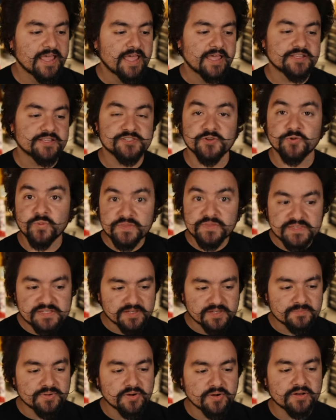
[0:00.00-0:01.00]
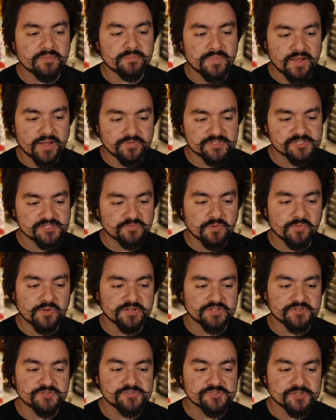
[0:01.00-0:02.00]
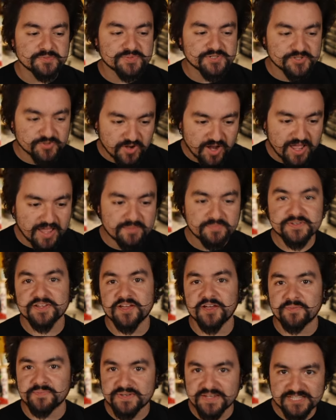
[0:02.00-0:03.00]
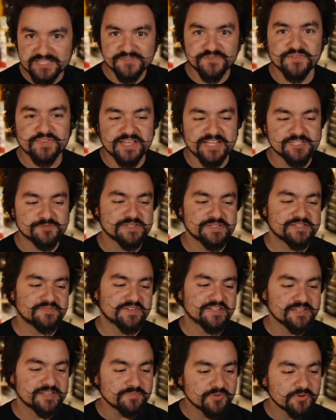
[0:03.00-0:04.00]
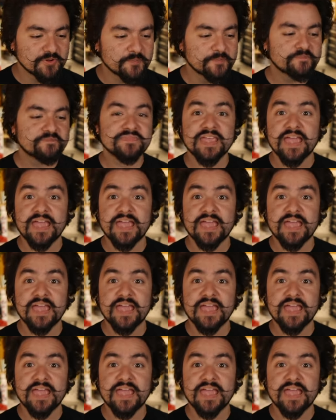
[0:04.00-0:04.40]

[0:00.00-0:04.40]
And so when this component mounts, we want to subscribe to updates for that specific symbol.